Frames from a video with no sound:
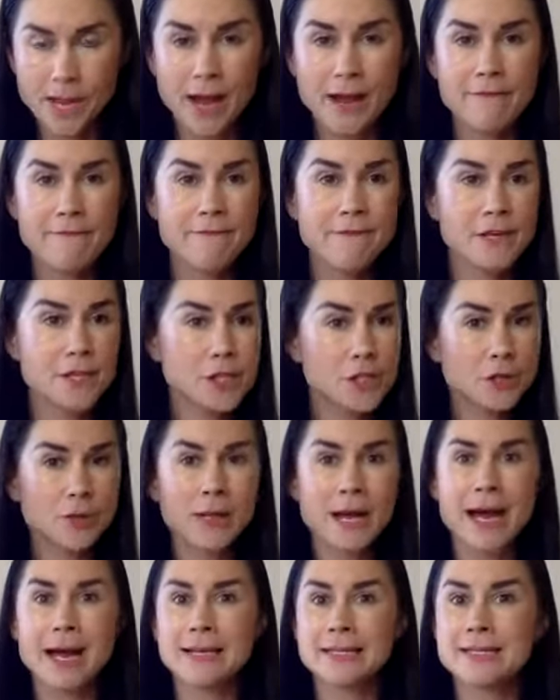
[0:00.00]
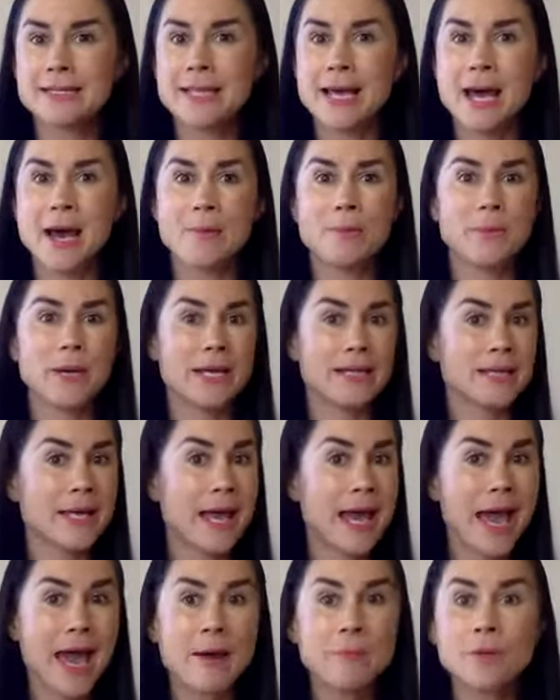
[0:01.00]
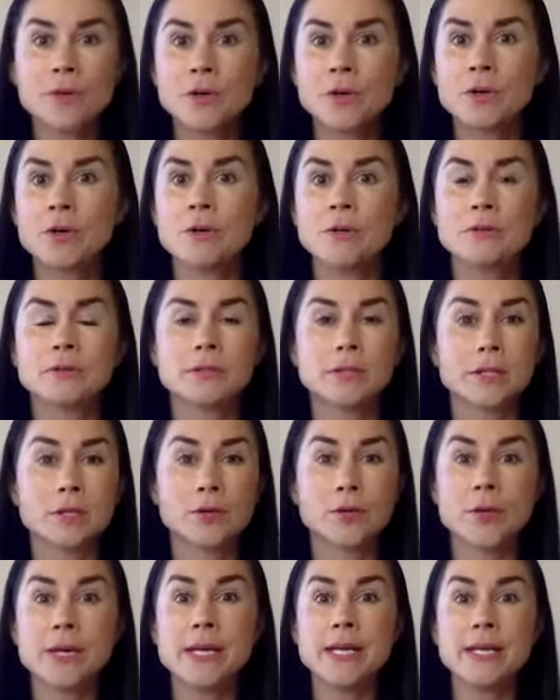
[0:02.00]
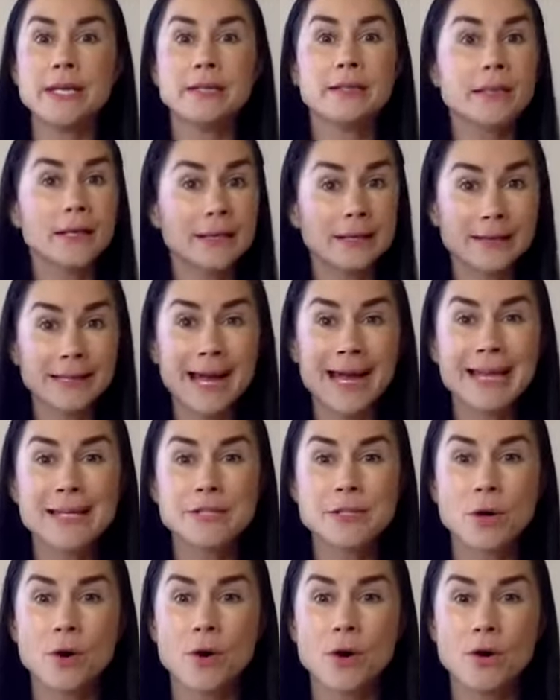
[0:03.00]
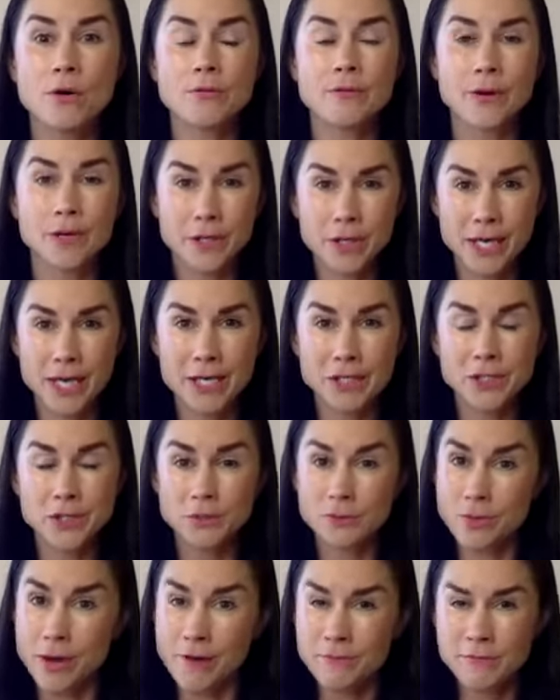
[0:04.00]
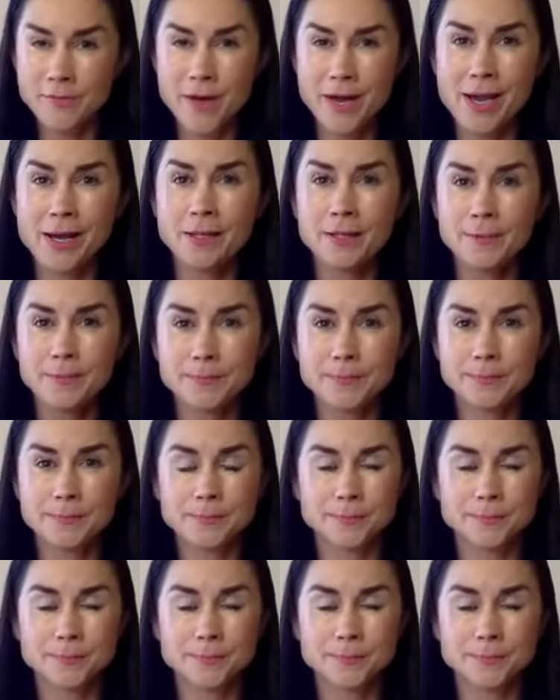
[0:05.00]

I visualize them in the emerald green light of Archangel Raphael.